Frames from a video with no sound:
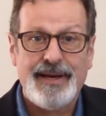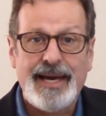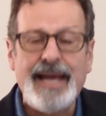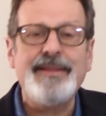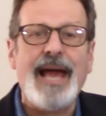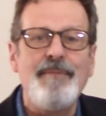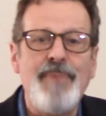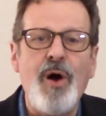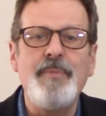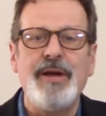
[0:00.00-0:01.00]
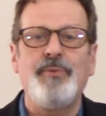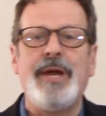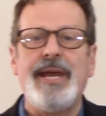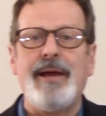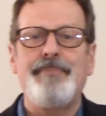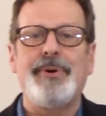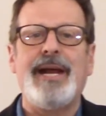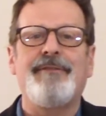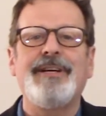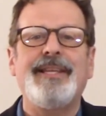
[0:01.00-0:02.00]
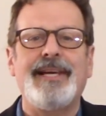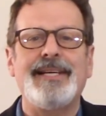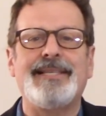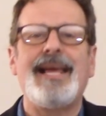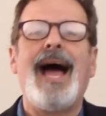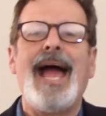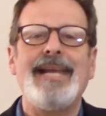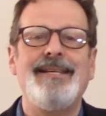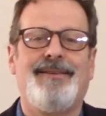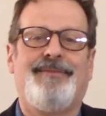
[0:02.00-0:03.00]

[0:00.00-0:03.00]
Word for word: In that moment, we had put everything aside.